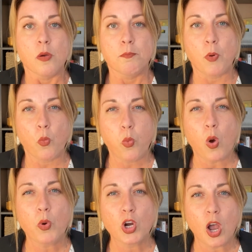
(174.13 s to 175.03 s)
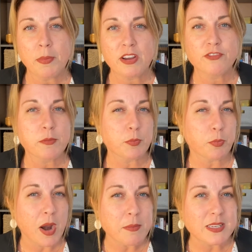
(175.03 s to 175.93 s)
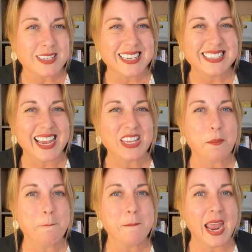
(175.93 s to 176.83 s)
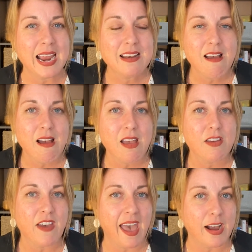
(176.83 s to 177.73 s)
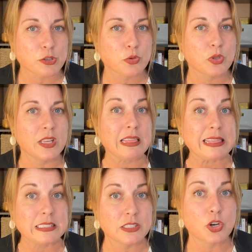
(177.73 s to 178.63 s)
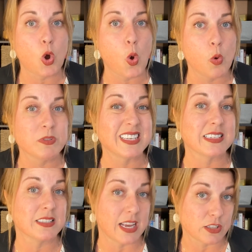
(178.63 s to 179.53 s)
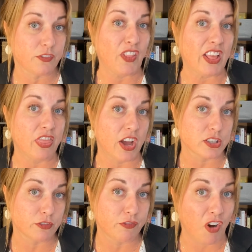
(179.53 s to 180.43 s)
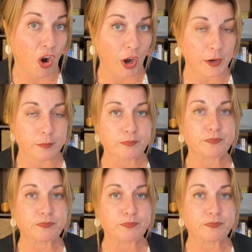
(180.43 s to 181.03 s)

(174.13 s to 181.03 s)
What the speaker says: But what we're coming from the premise is that you may not have actually listed a home successfully thus far.